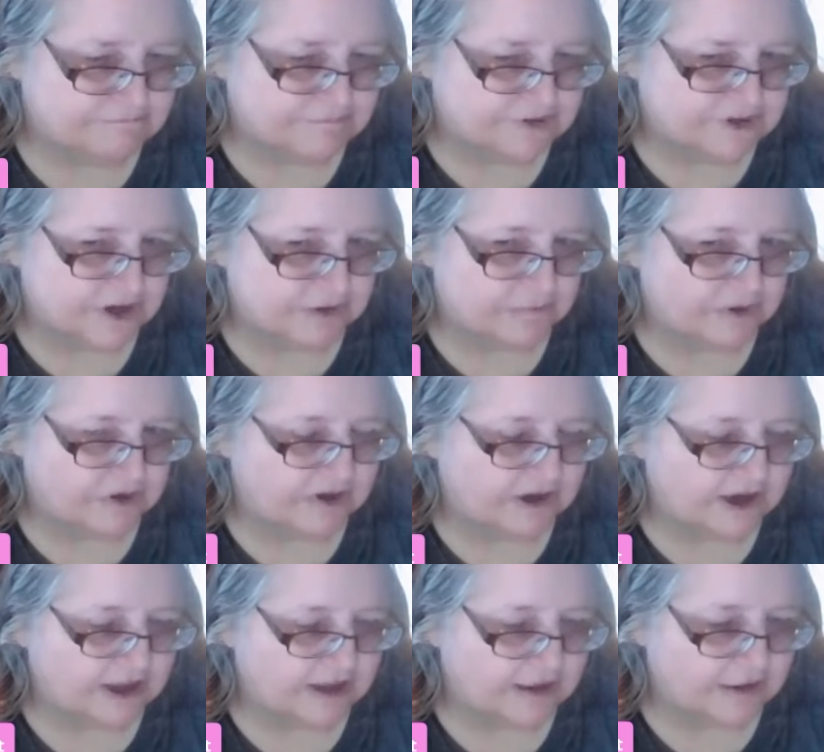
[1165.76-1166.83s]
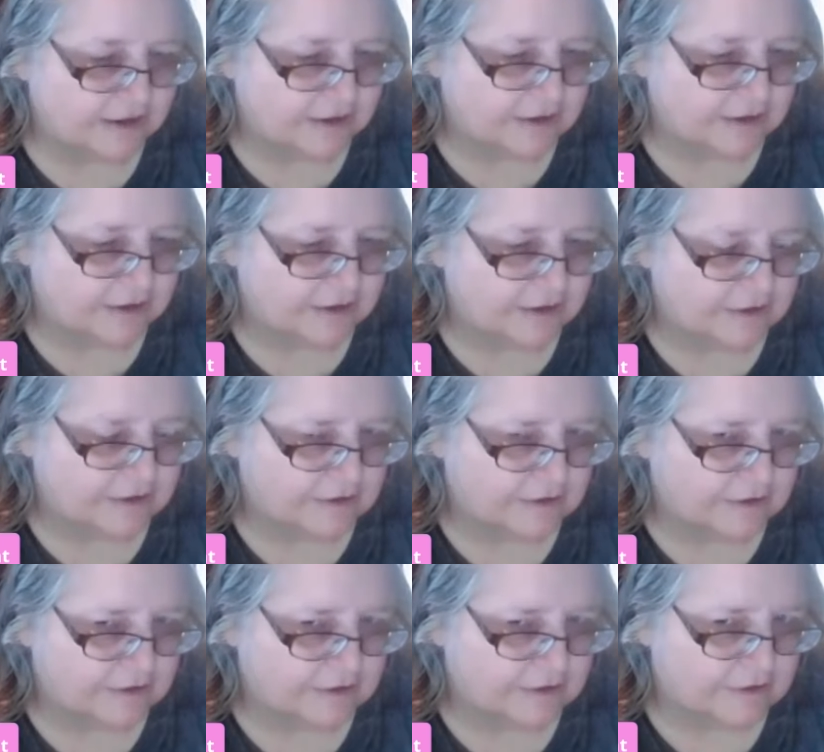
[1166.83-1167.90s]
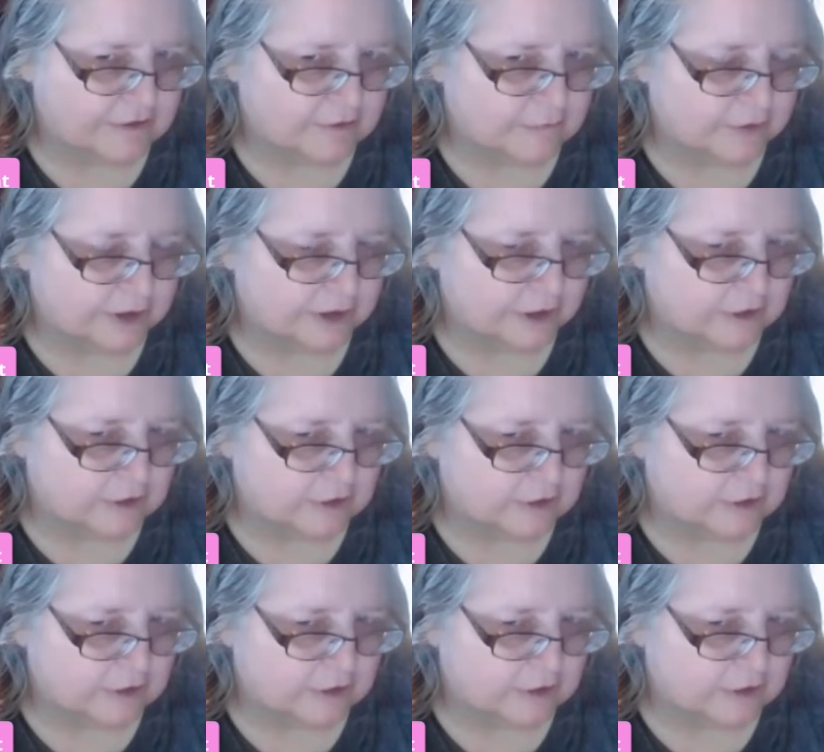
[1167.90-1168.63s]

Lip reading: share it where you like. Wait.